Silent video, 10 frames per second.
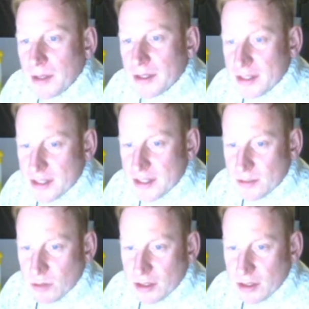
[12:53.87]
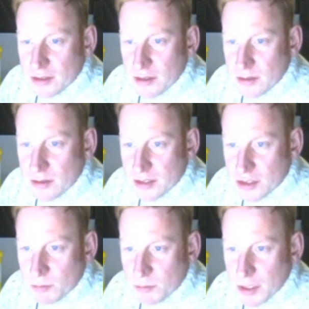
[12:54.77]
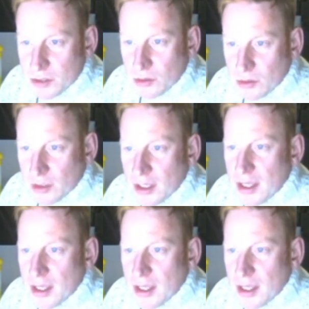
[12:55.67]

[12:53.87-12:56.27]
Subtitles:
This is one such bundle.